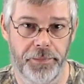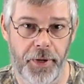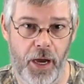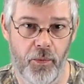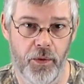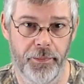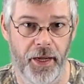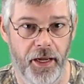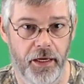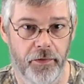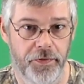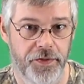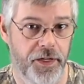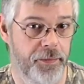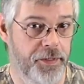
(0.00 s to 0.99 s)
power bank
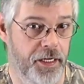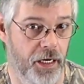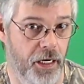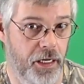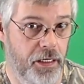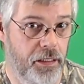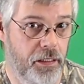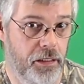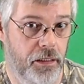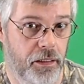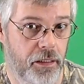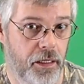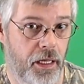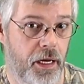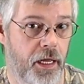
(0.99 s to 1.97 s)
of some kind
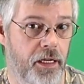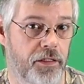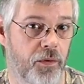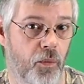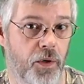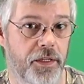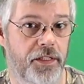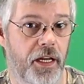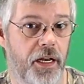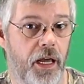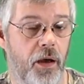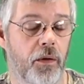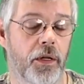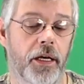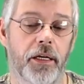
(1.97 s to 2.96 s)
that has a 110
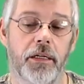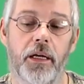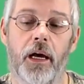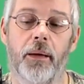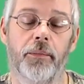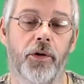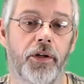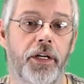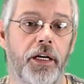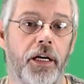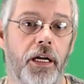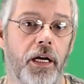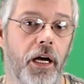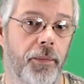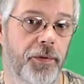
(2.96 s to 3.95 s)
outlet. I'm looking
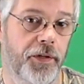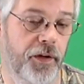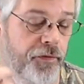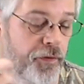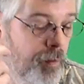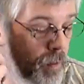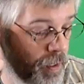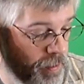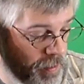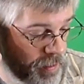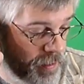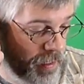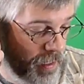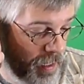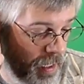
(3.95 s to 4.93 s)
at a couple different
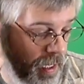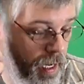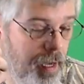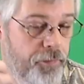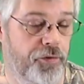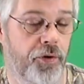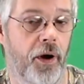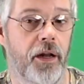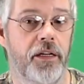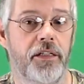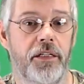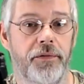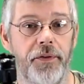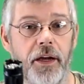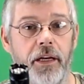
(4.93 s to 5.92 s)
ones. I'm trying to
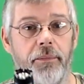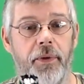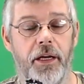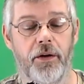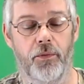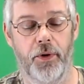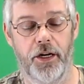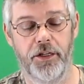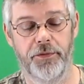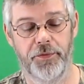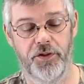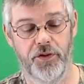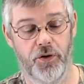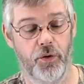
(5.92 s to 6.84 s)
see if I can make arrangements